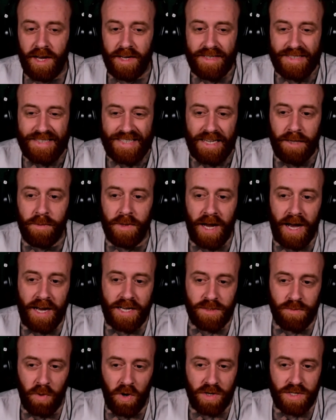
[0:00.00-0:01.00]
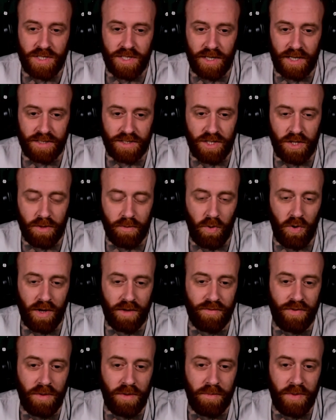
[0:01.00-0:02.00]
demonized Marcion to the point
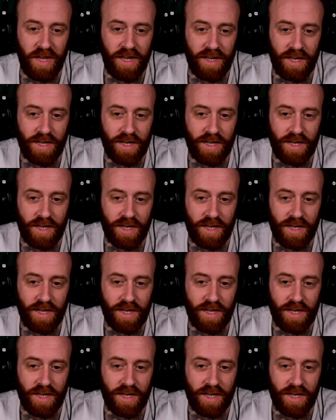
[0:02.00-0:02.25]
of him being